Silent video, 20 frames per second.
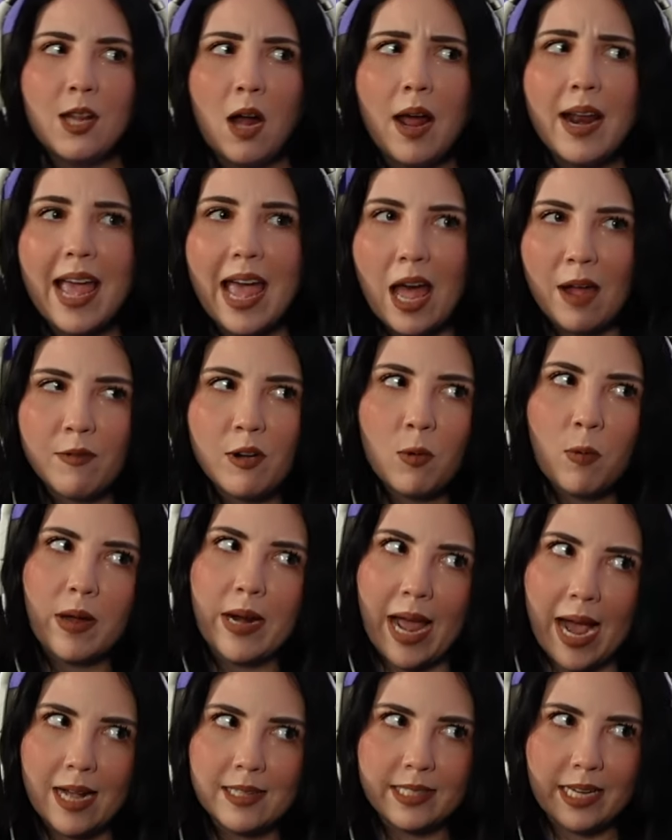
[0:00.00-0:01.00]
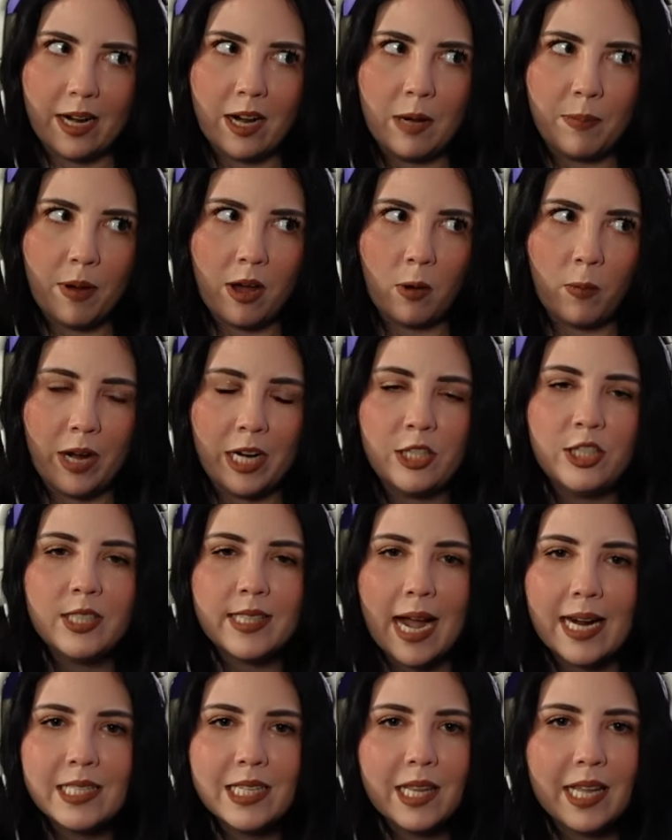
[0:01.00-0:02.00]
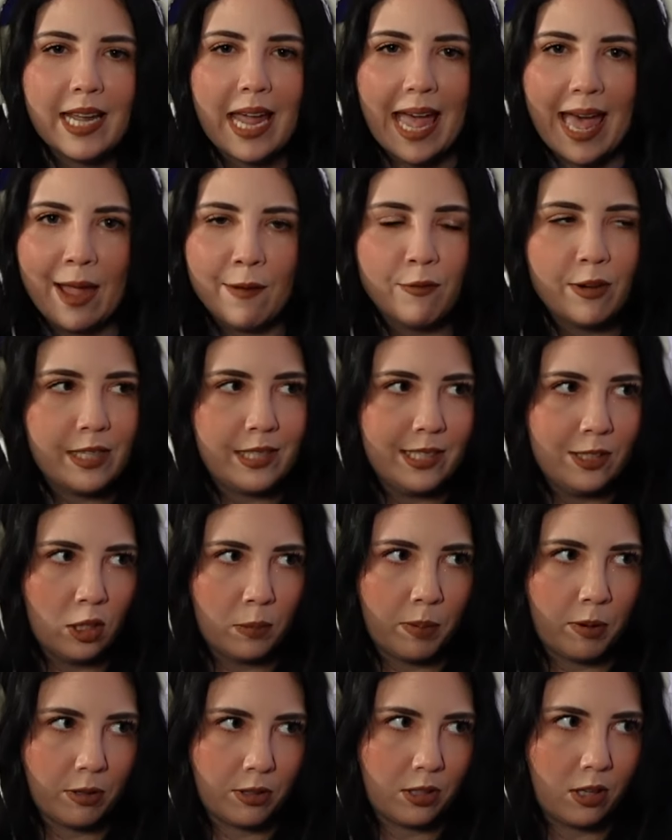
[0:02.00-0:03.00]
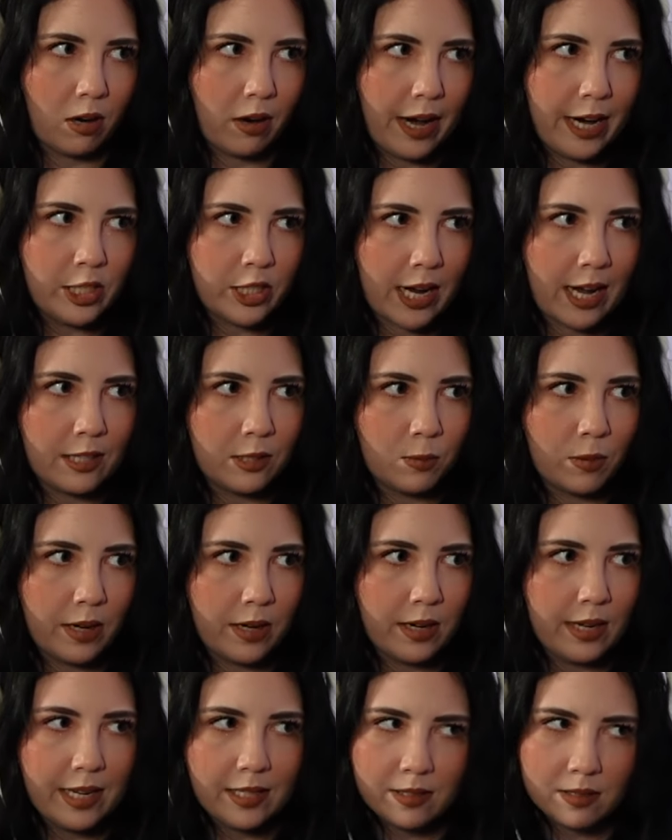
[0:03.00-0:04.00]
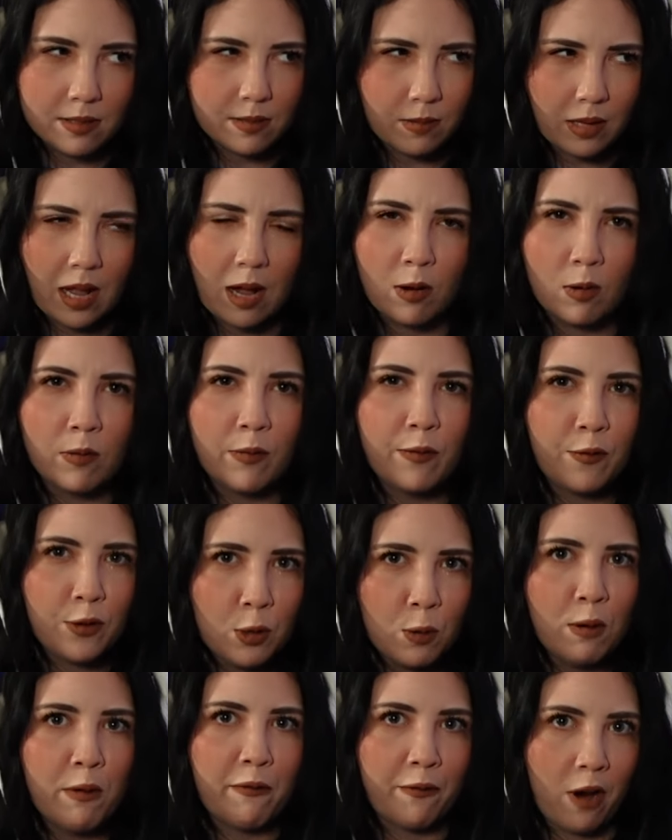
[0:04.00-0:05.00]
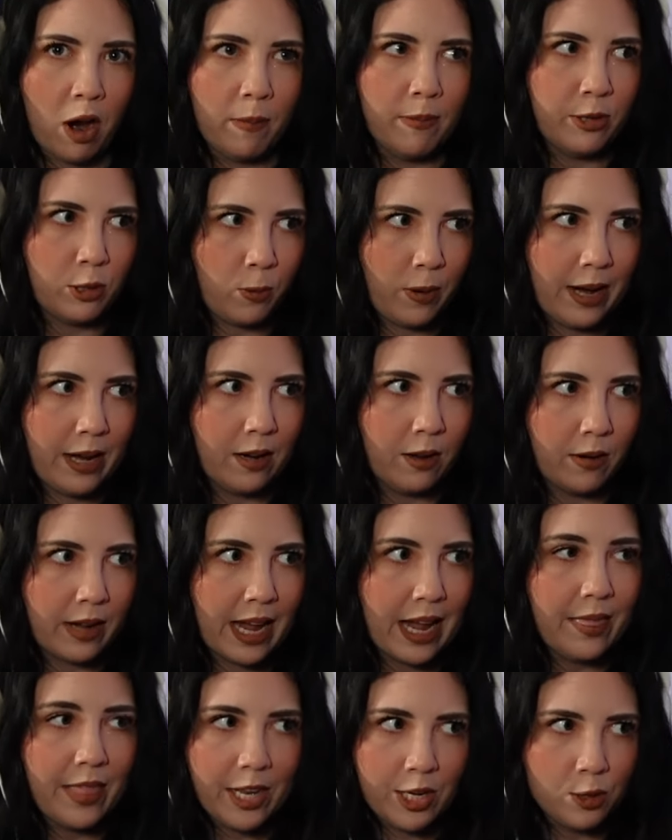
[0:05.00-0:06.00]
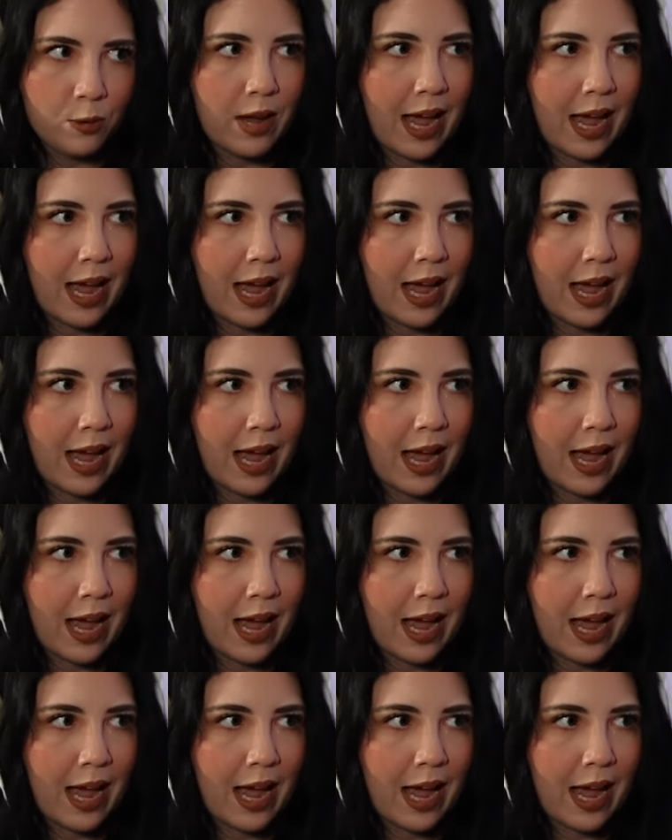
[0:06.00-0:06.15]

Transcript: not everyone has a Harry Potter wedding. She's acting like every single person our age has one. It's few and far between, okay? They do